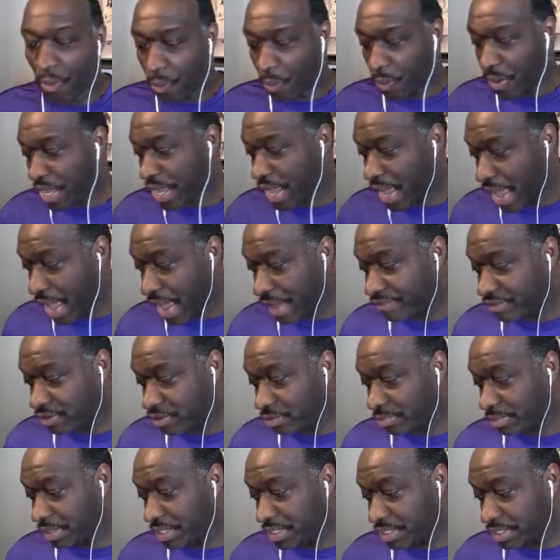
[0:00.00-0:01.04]
We have
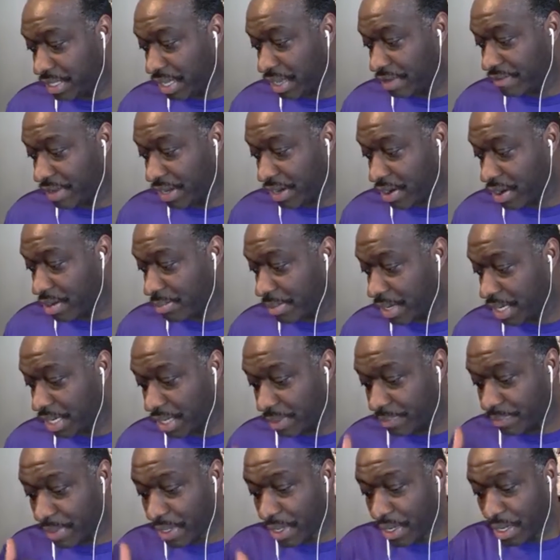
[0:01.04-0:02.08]
to be saving our money.